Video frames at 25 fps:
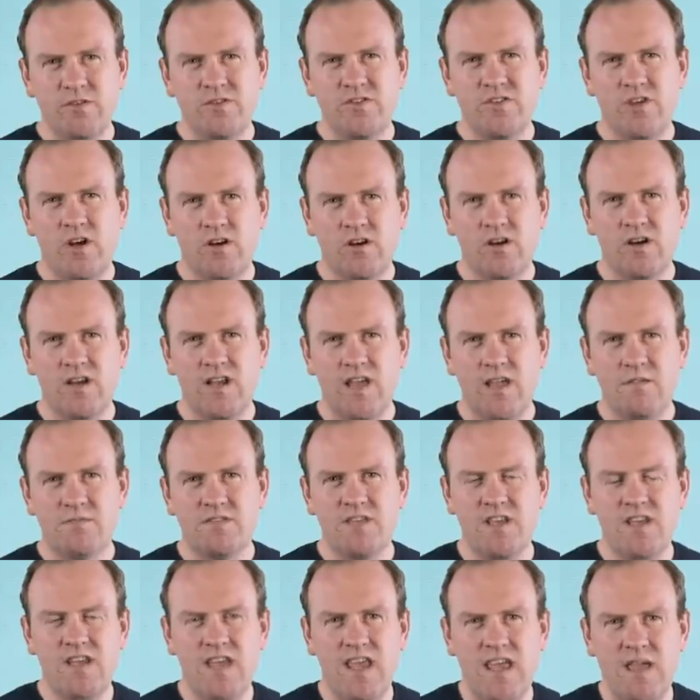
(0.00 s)
those soccer
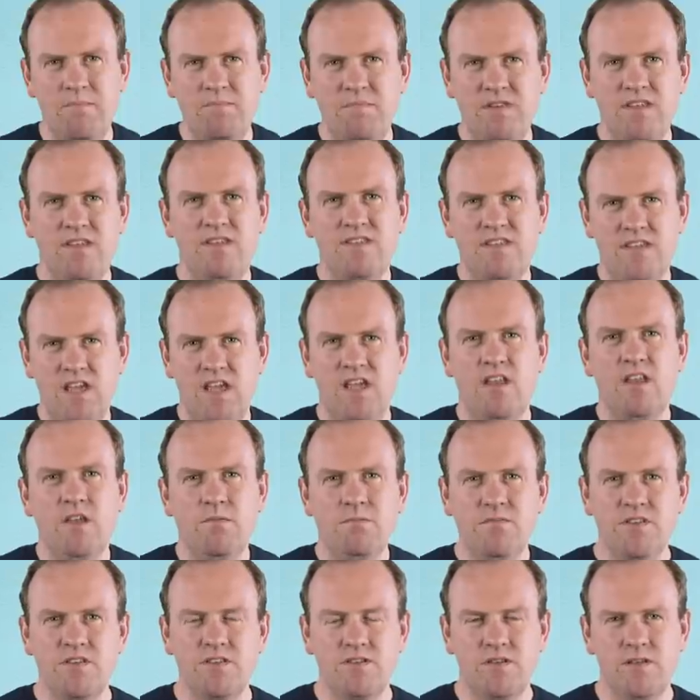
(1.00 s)
games in empty
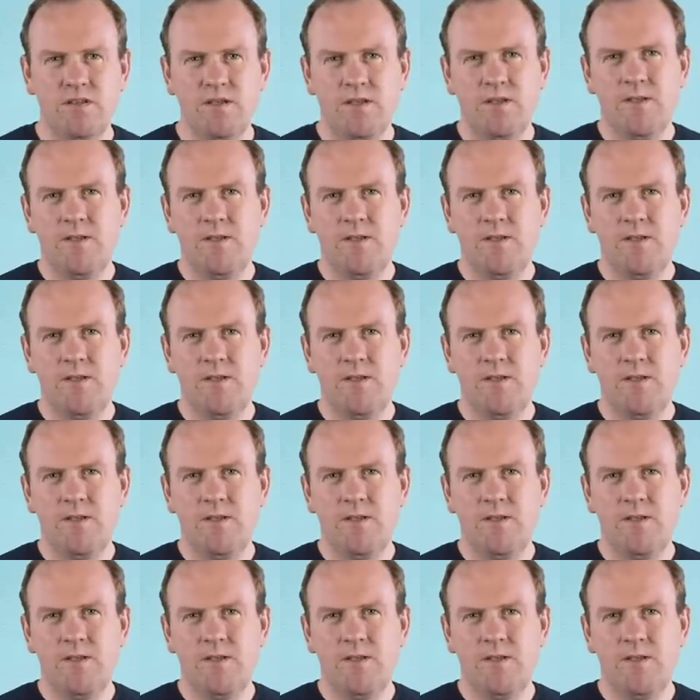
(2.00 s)
stadiums?